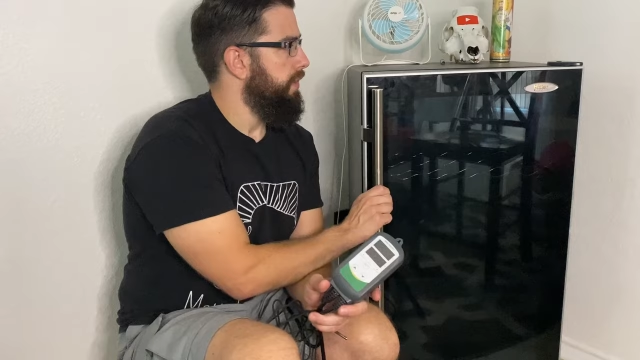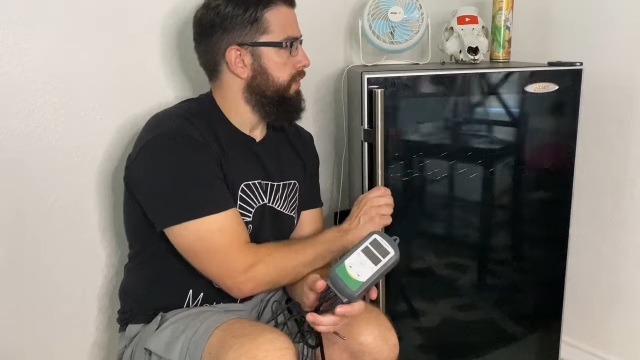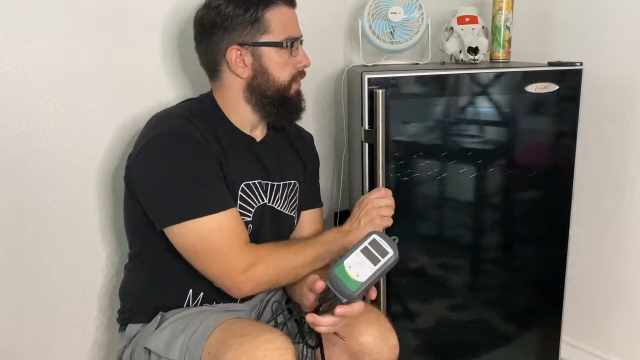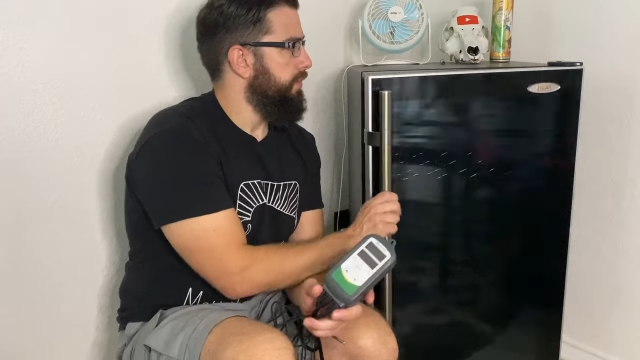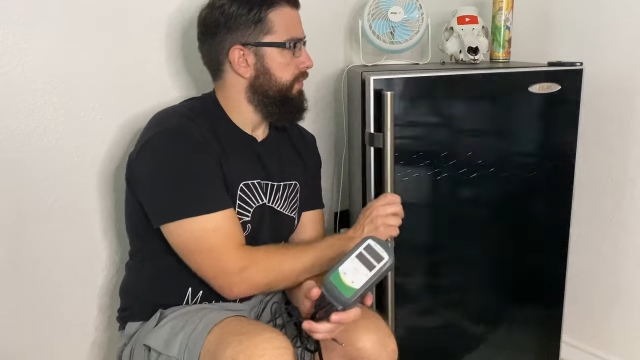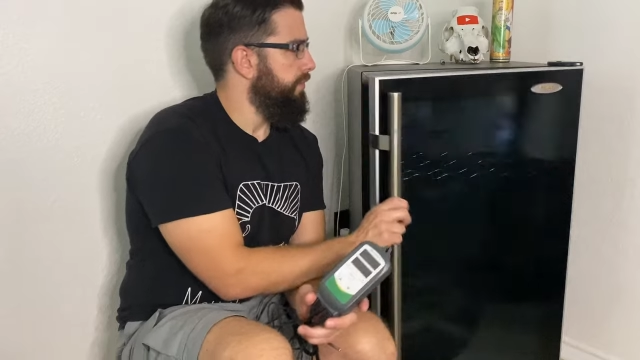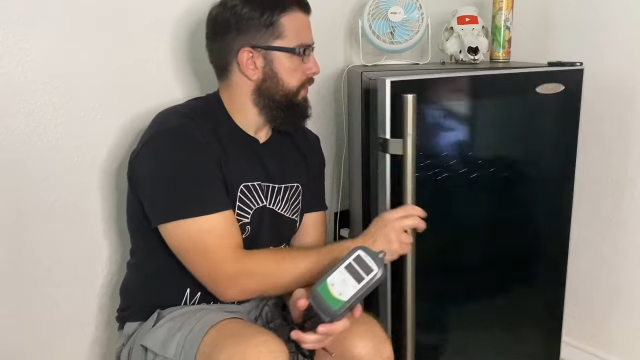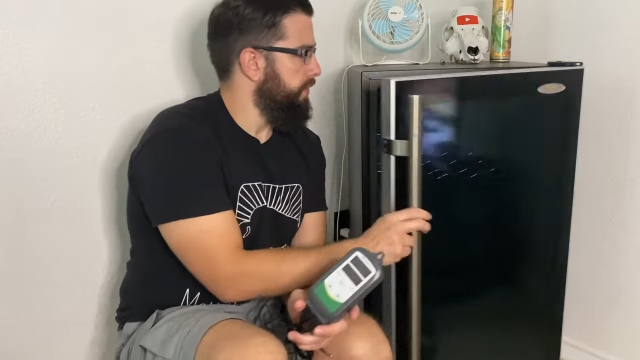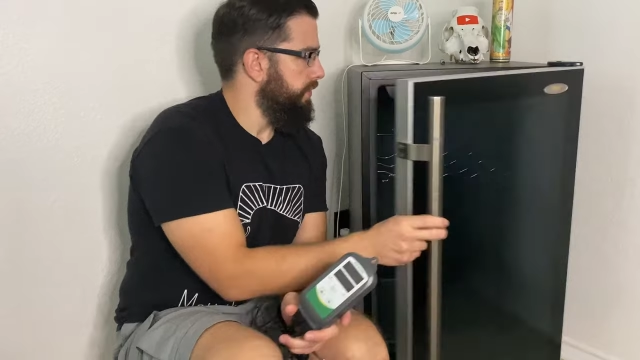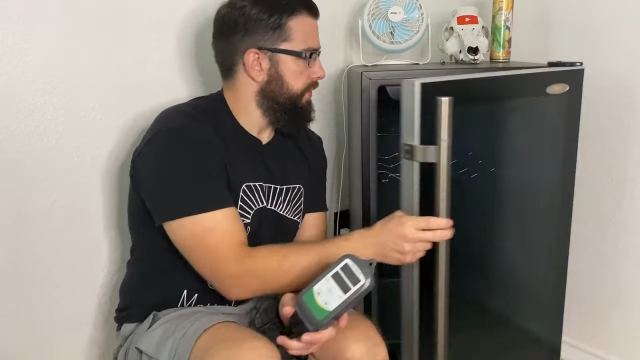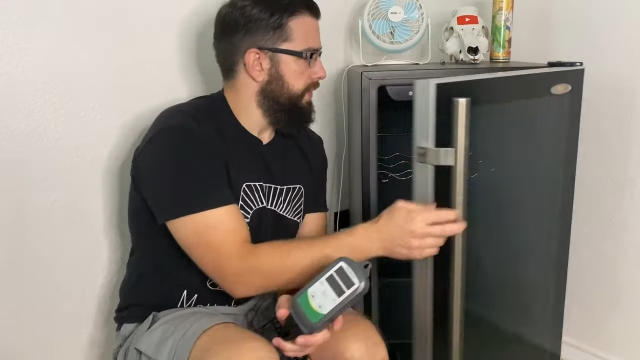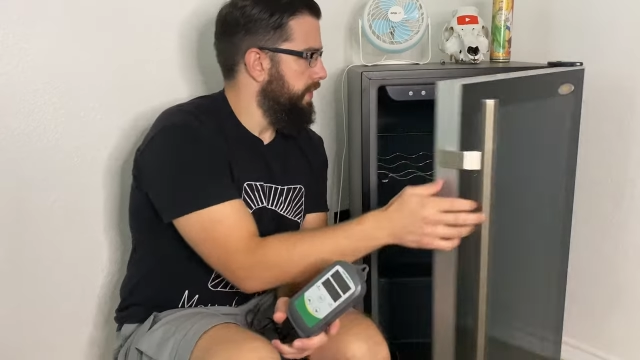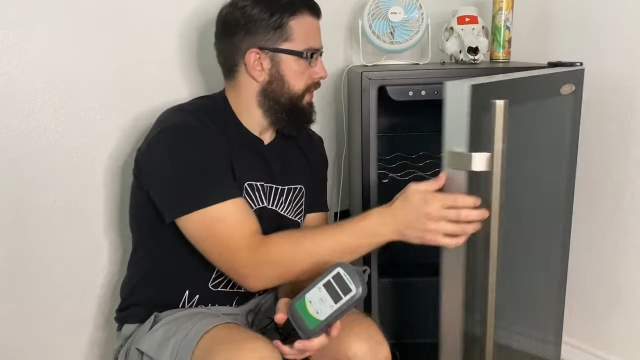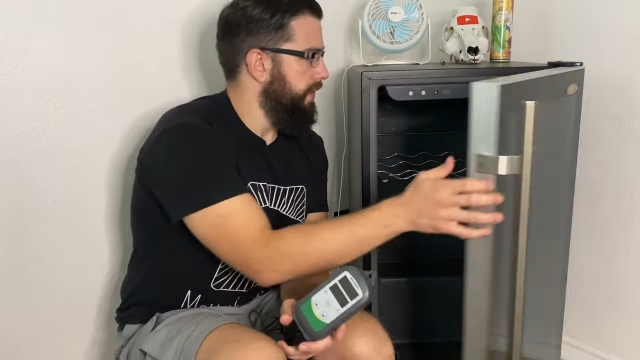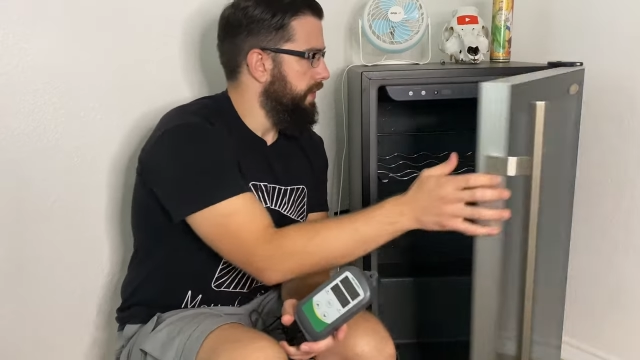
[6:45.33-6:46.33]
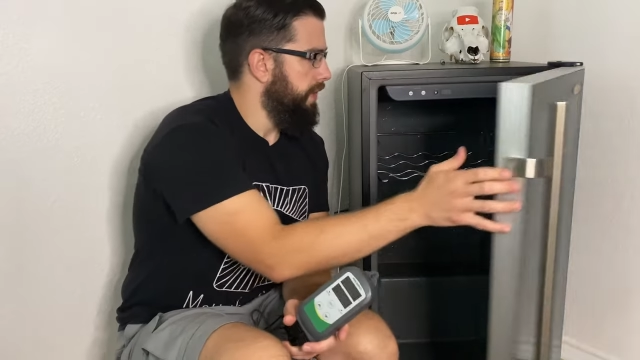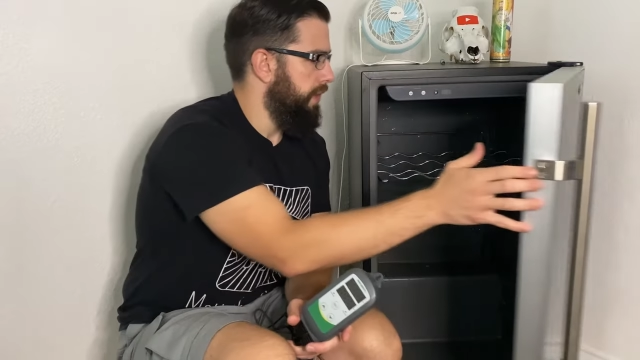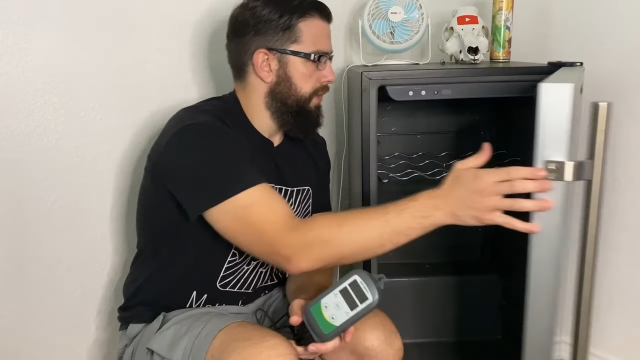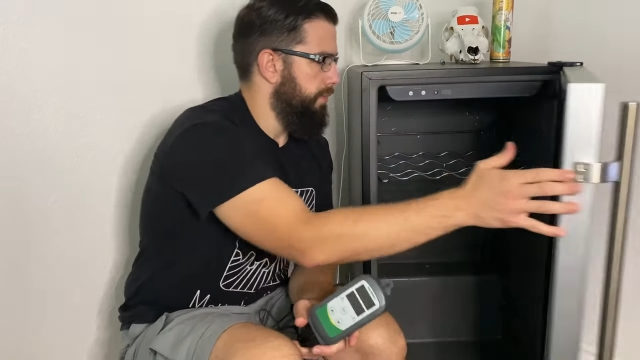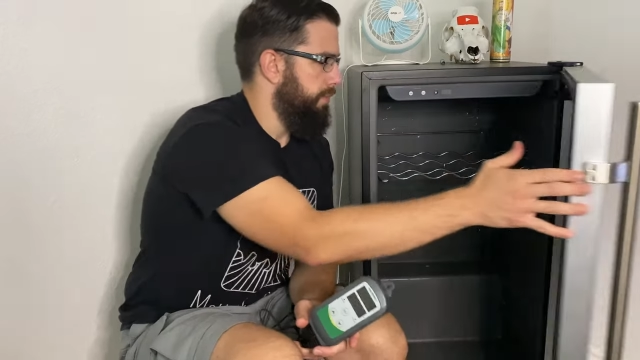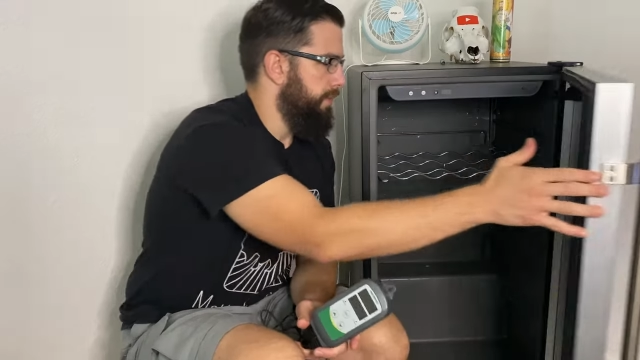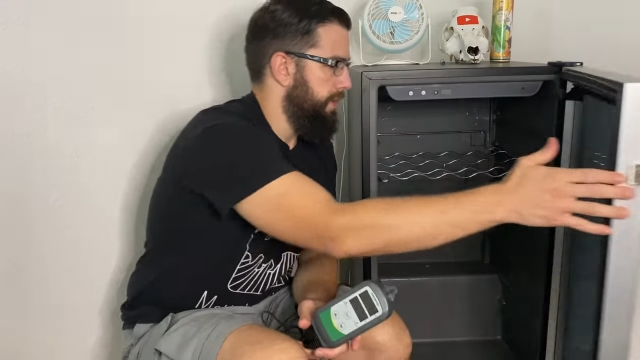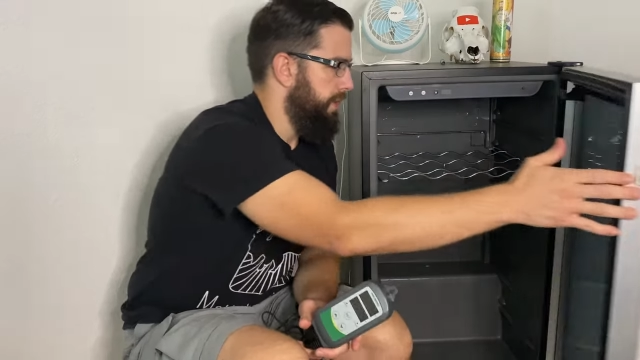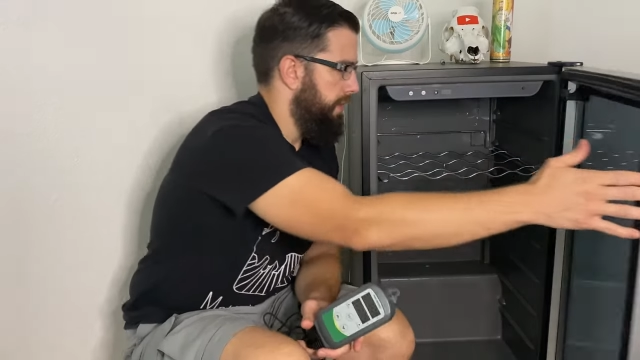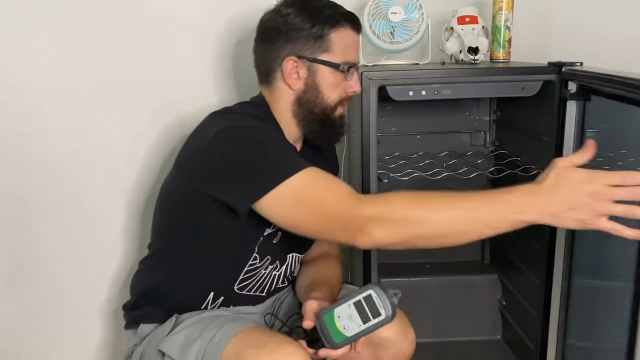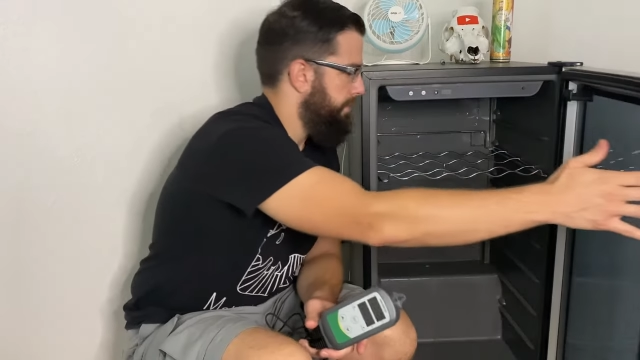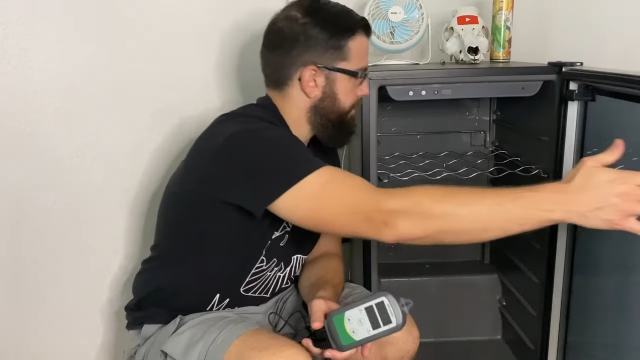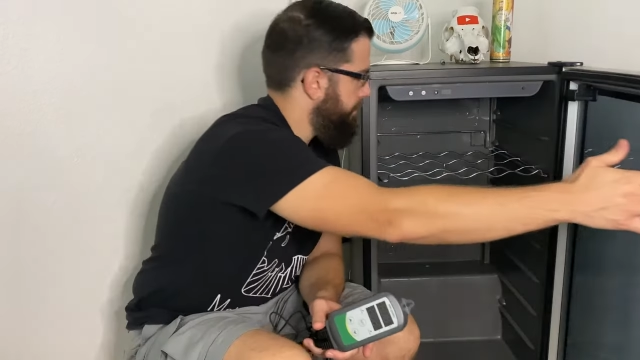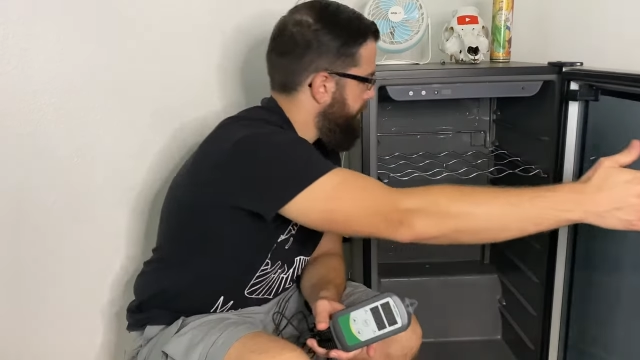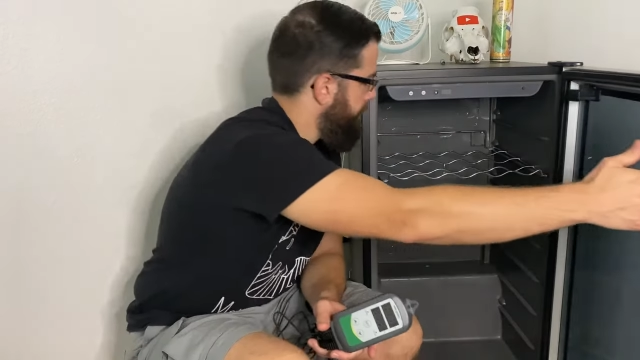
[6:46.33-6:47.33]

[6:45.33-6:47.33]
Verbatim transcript: So first I open it up,